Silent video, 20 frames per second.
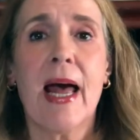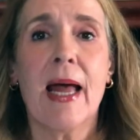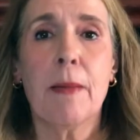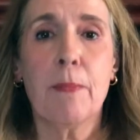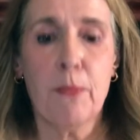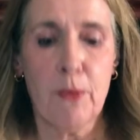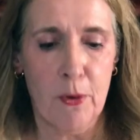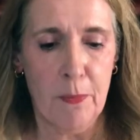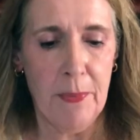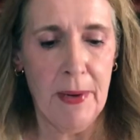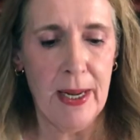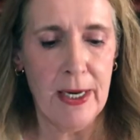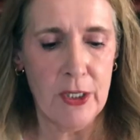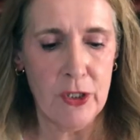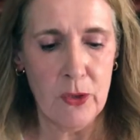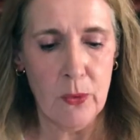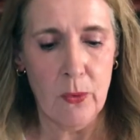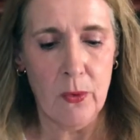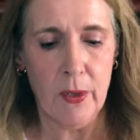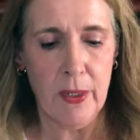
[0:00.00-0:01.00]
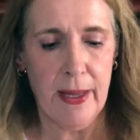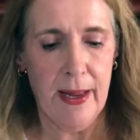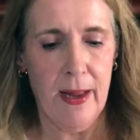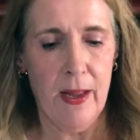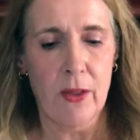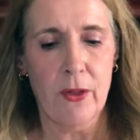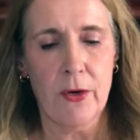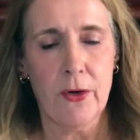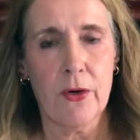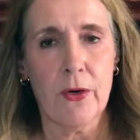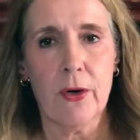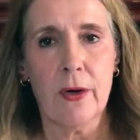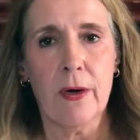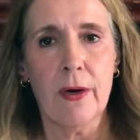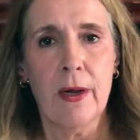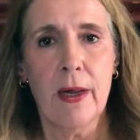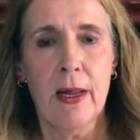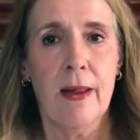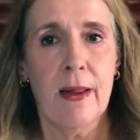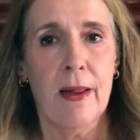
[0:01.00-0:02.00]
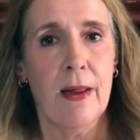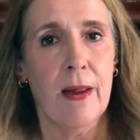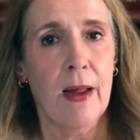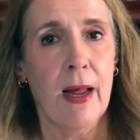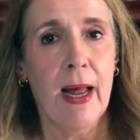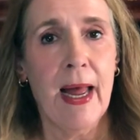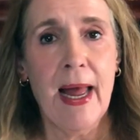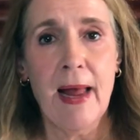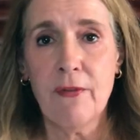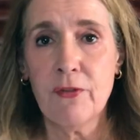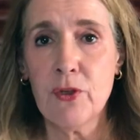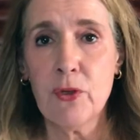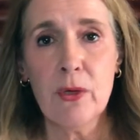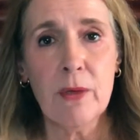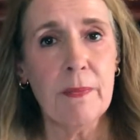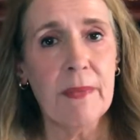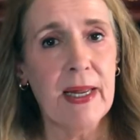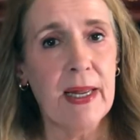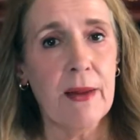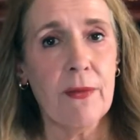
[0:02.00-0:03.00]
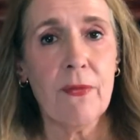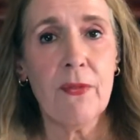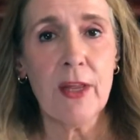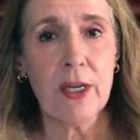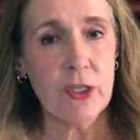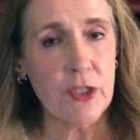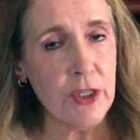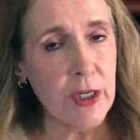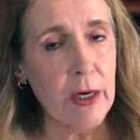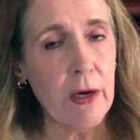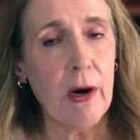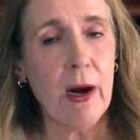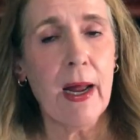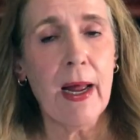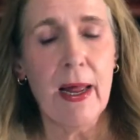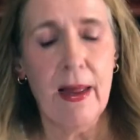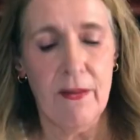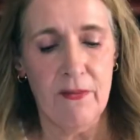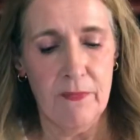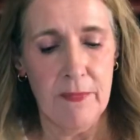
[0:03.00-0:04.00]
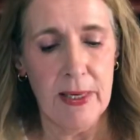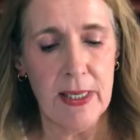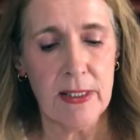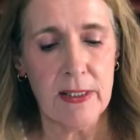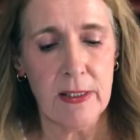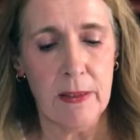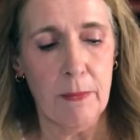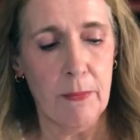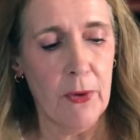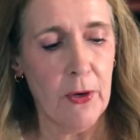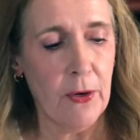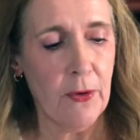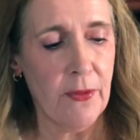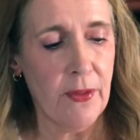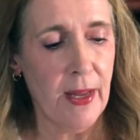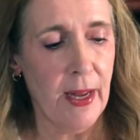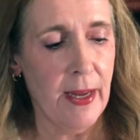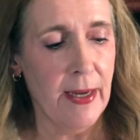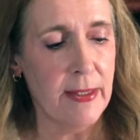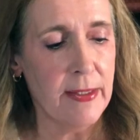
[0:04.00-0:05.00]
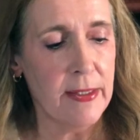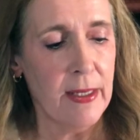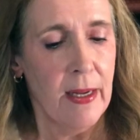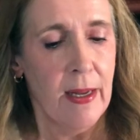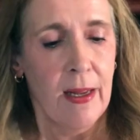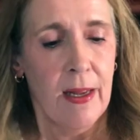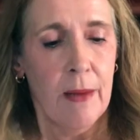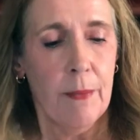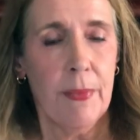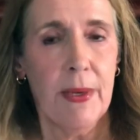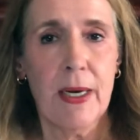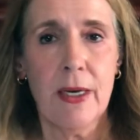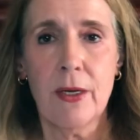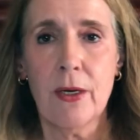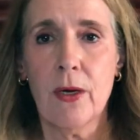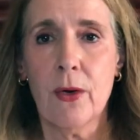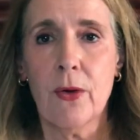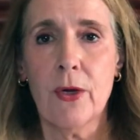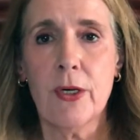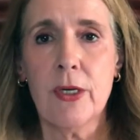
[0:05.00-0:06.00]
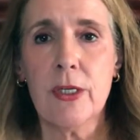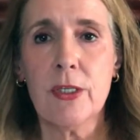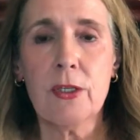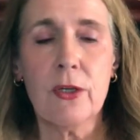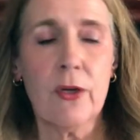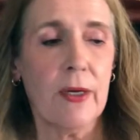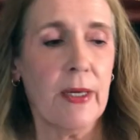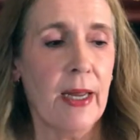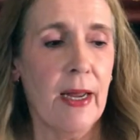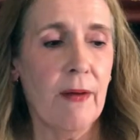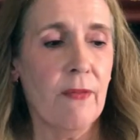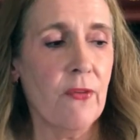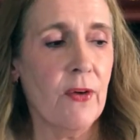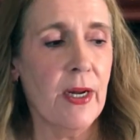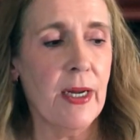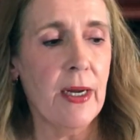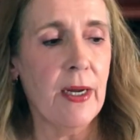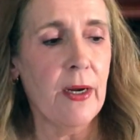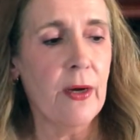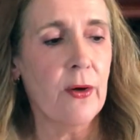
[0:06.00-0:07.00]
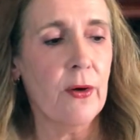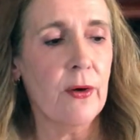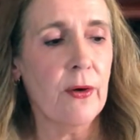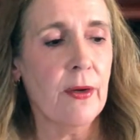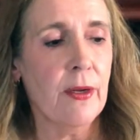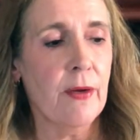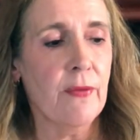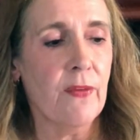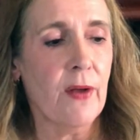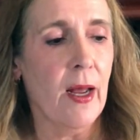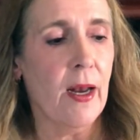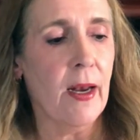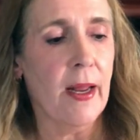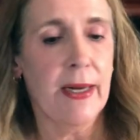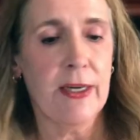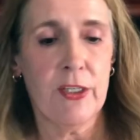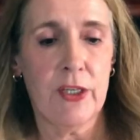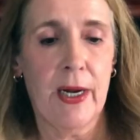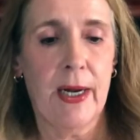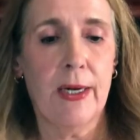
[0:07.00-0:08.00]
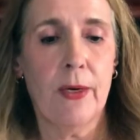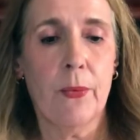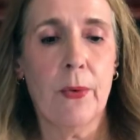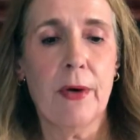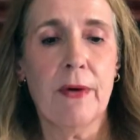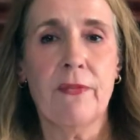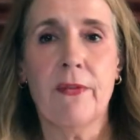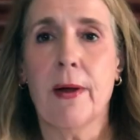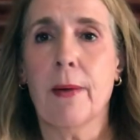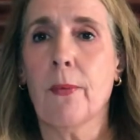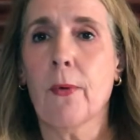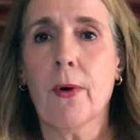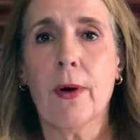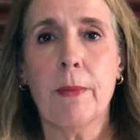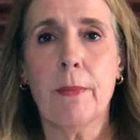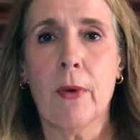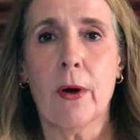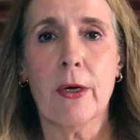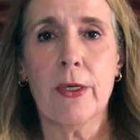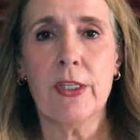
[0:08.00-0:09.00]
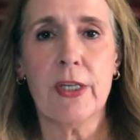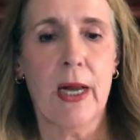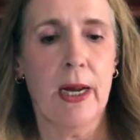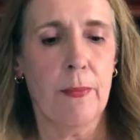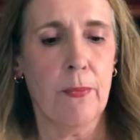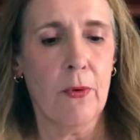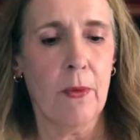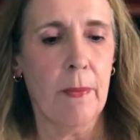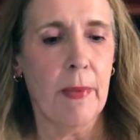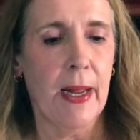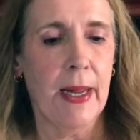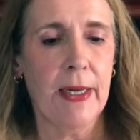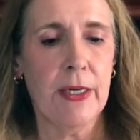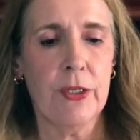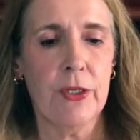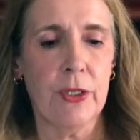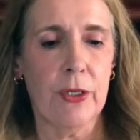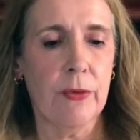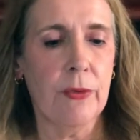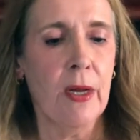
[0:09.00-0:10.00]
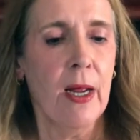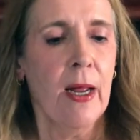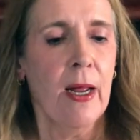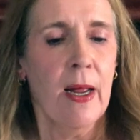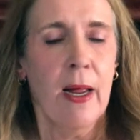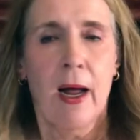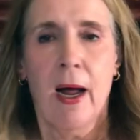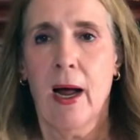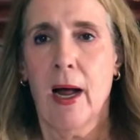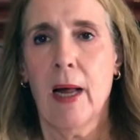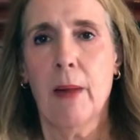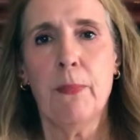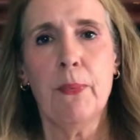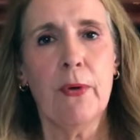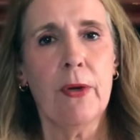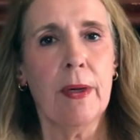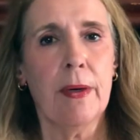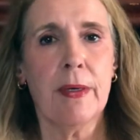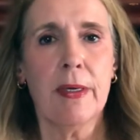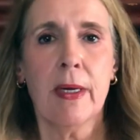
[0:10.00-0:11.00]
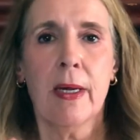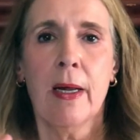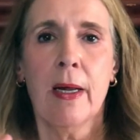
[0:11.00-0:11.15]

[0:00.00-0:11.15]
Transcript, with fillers: a perpetual calendar. I have to admit, this year I have missed some birthdays, but you know, you just look every year, you've got like January, February, March, April, May, June. I put